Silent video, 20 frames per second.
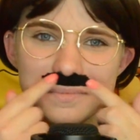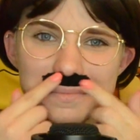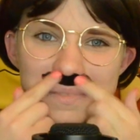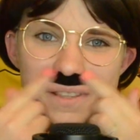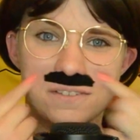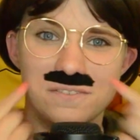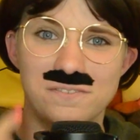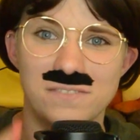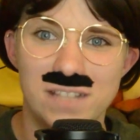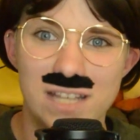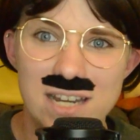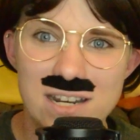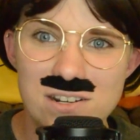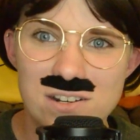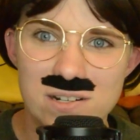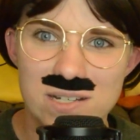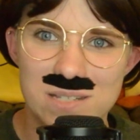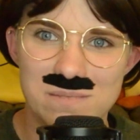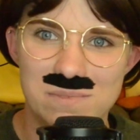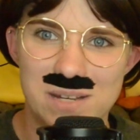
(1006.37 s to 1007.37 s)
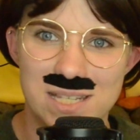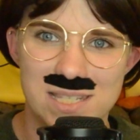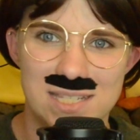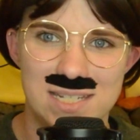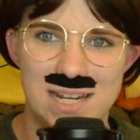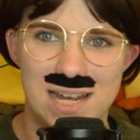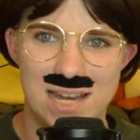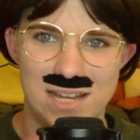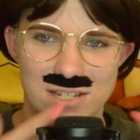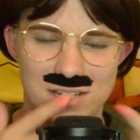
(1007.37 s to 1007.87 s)
The Flanders
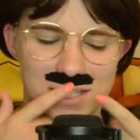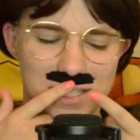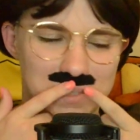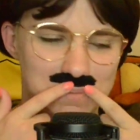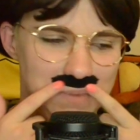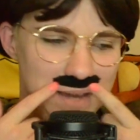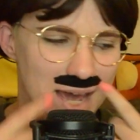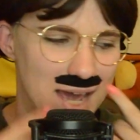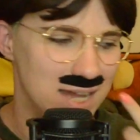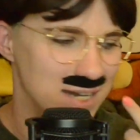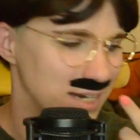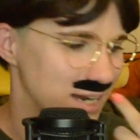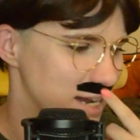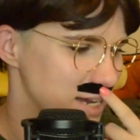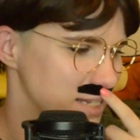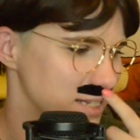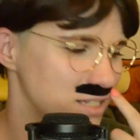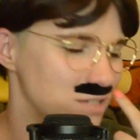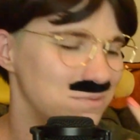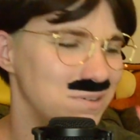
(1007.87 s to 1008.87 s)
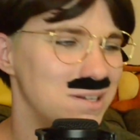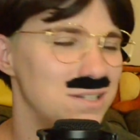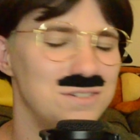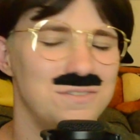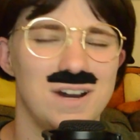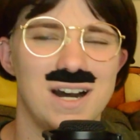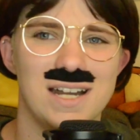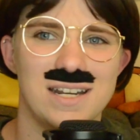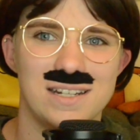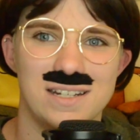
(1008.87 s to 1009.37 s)
mustache. It's bad, guys. It's way too
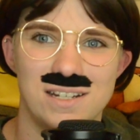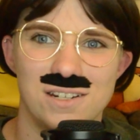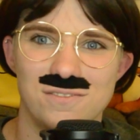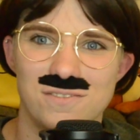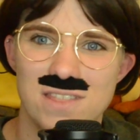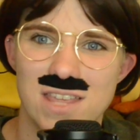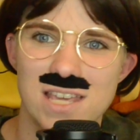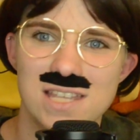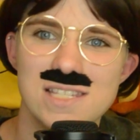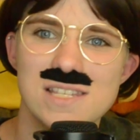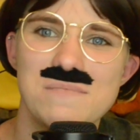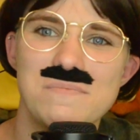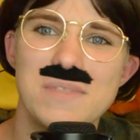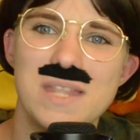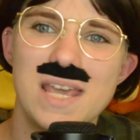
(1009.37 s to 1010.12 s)
hot in here for this.